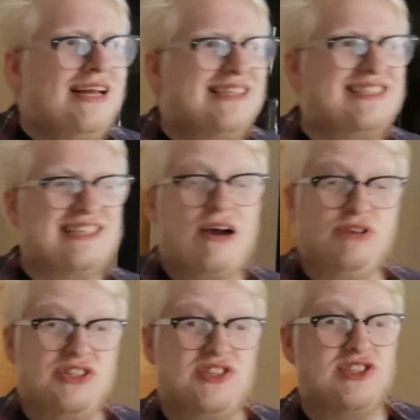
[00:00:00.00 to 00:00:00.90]
The
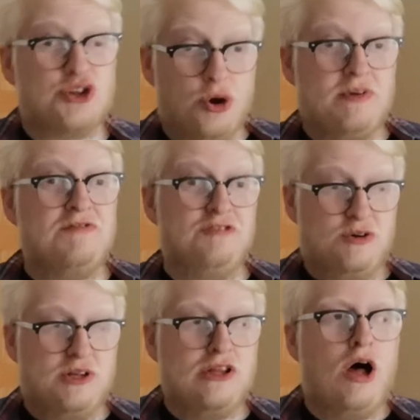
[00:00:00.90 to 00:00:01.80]
sourness is coming
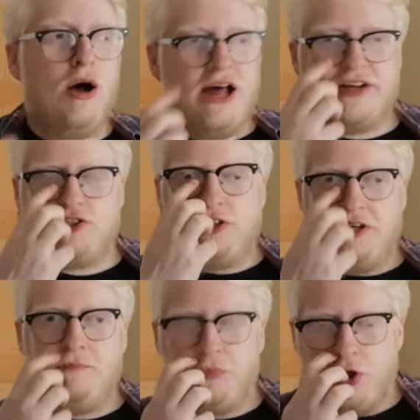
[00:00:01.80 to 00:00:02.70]
through a lot
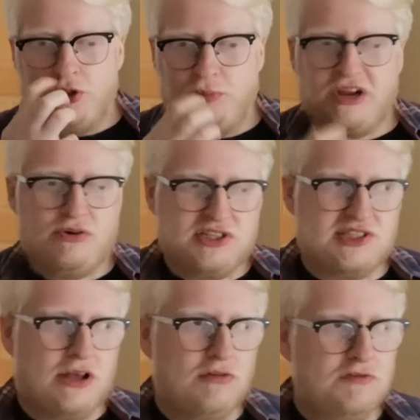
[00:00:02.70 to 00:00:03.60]
actually on the beer
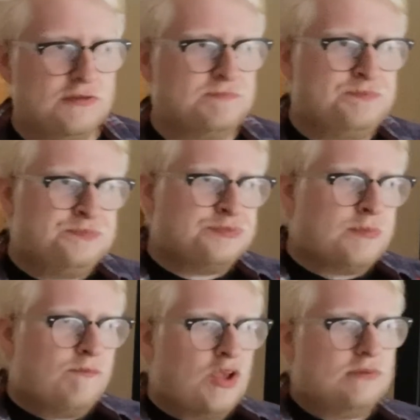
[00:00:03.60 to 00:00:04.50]
itself.
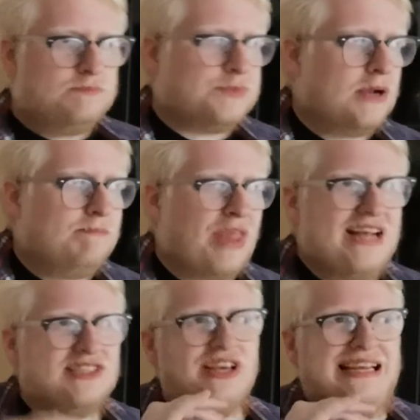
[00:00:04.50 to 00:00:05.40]

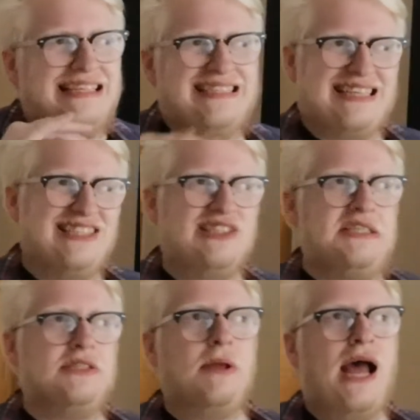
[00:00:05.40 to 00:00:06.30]
It's like
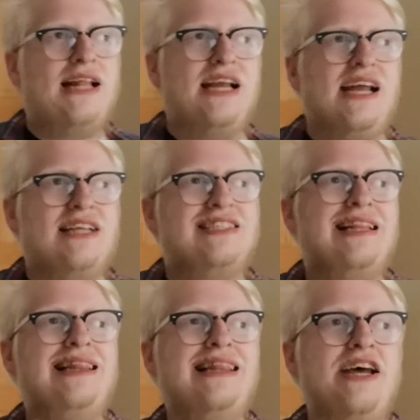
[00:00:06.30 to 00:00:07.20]
consistent, and I guess a
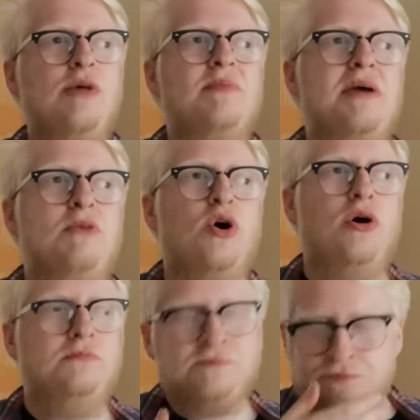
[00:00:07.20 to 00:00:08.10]
little bit more